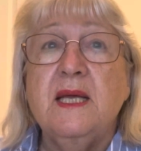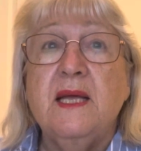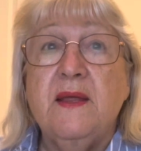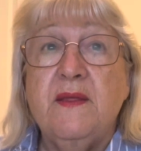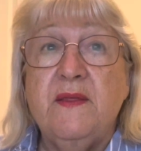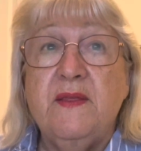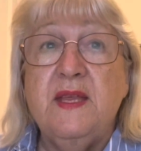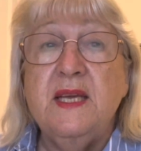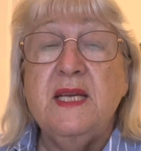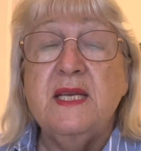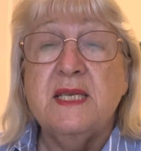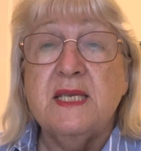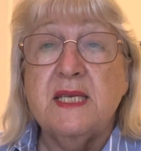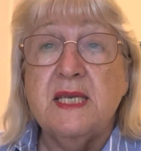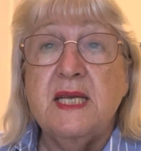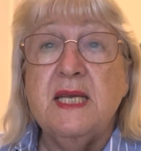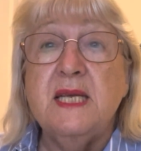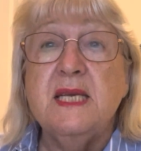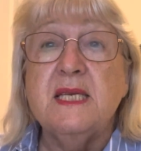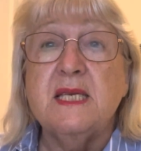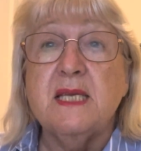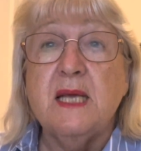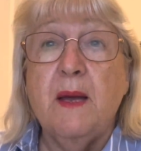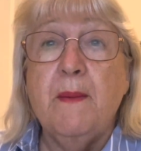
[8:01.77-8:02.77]
This
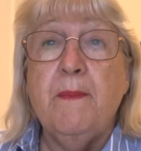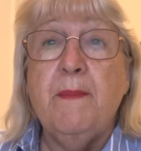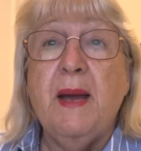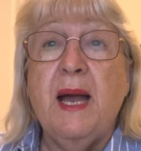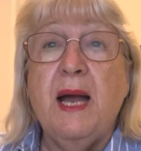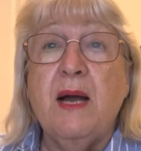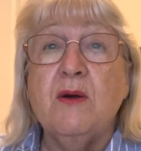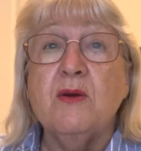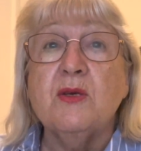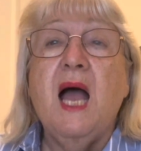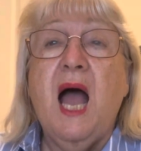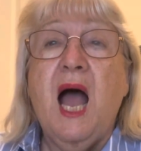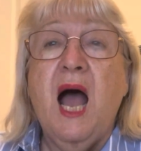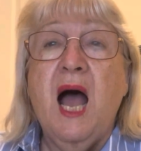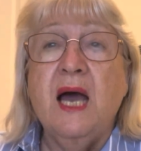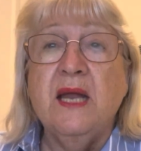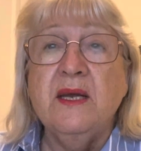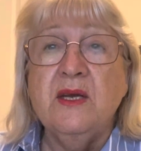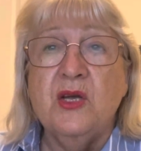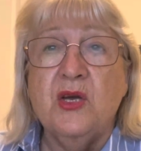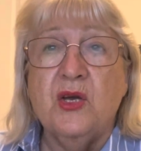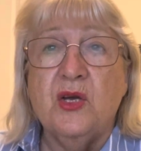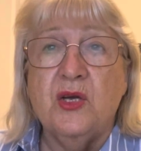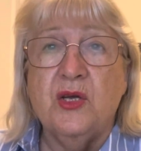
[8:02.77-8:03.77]
is about
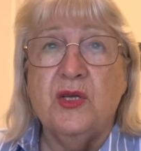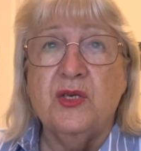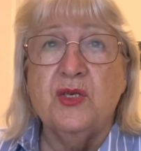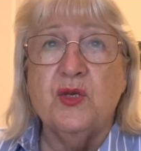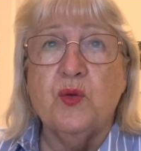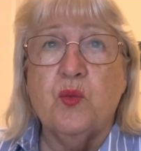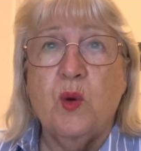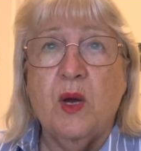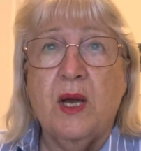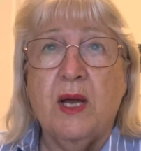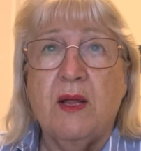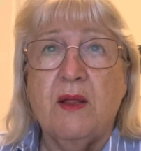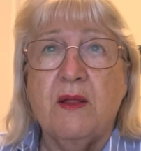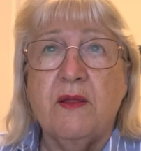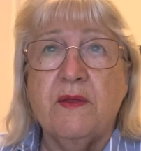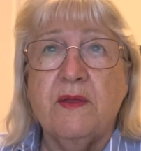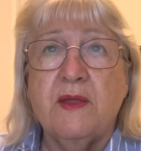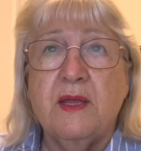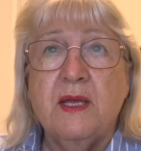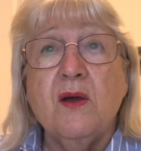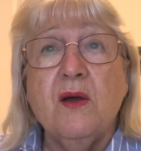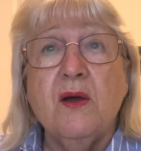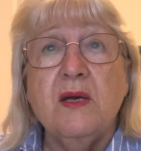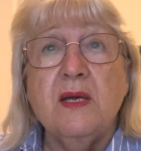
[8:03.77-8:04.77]
unearned wealth,